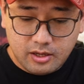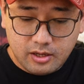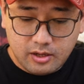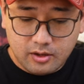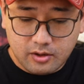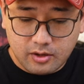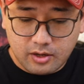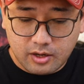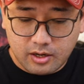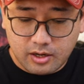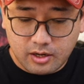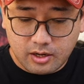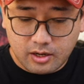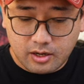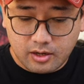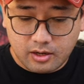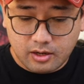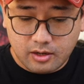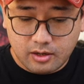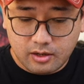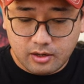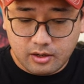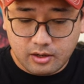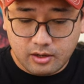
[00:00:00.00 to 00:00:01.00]
you can
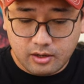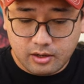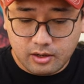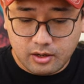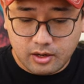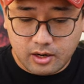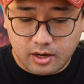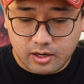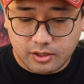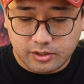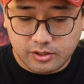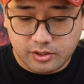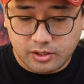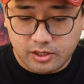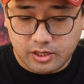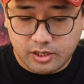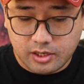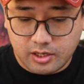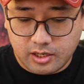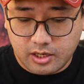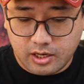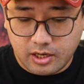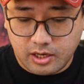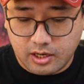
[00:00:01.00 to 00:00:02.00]

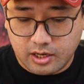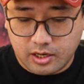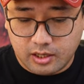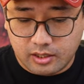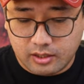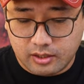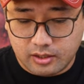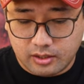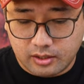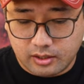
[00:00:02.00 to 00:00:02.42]
actually clean it.